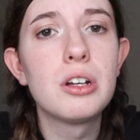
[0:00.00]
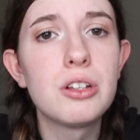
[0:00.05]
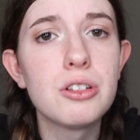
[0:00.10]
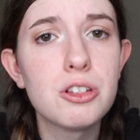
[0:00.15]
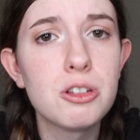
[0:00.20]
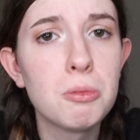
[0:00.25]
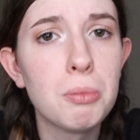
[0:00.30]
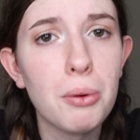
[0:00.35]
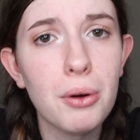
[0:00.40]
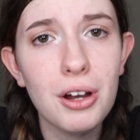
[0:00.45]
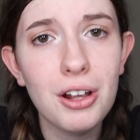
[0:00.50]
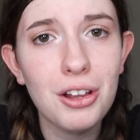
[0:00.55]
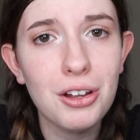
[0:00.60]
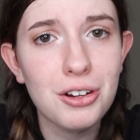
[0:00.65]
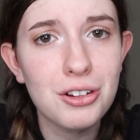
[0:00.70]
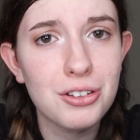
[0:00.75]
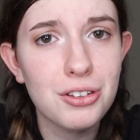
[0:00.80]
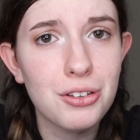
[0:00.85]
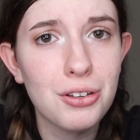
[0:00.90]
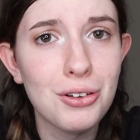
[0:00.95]

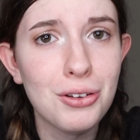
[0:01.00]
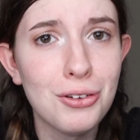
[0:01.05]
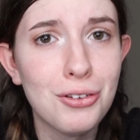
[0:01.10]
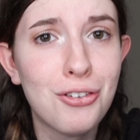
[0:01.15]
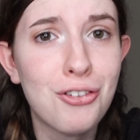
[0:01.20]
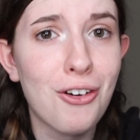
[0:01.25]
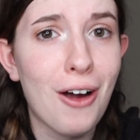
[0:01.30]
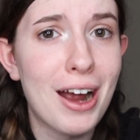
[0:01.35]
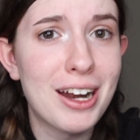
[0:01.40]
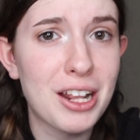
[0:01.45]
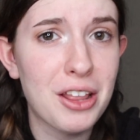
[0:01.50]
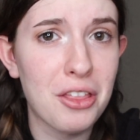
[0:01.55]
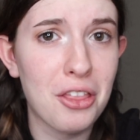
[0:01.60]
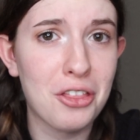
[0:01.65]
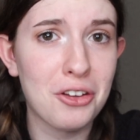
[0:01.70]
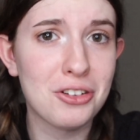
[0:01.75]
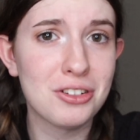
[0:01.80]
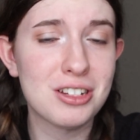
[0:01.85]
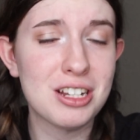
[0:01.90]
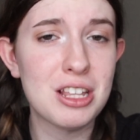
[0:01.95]
Spoilers to Friday the
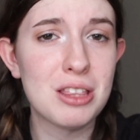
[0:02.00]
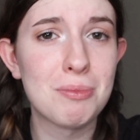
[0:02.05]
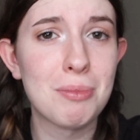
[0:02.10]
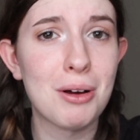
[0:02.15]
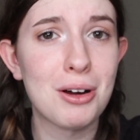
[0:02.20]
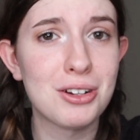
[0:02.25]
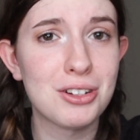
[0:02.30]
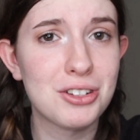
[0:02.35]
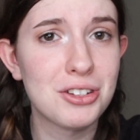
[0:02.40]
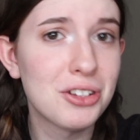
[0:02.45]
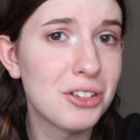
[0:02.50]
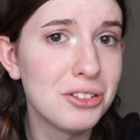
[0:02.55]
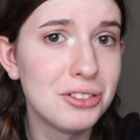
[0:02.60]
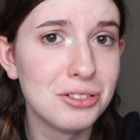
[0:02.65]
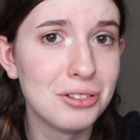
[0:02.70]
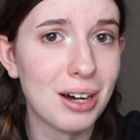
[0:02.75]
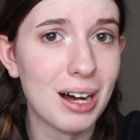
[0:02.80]
13th Part 2,